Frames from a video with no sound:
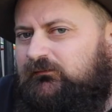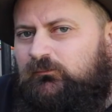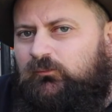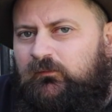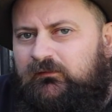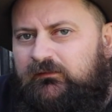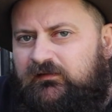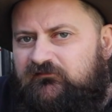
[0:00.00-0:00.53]

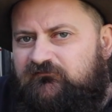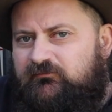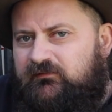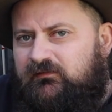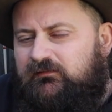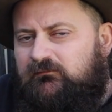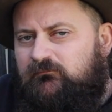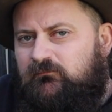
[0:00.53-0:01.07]
them where they've
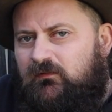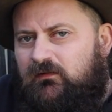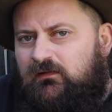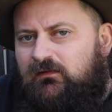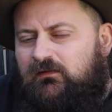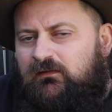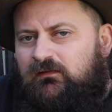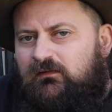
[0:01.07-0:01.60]
been
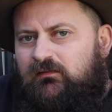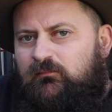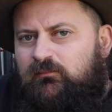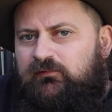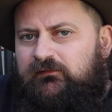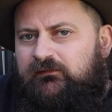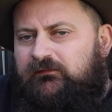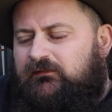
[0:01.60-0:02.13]

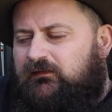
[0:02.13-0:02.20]
put in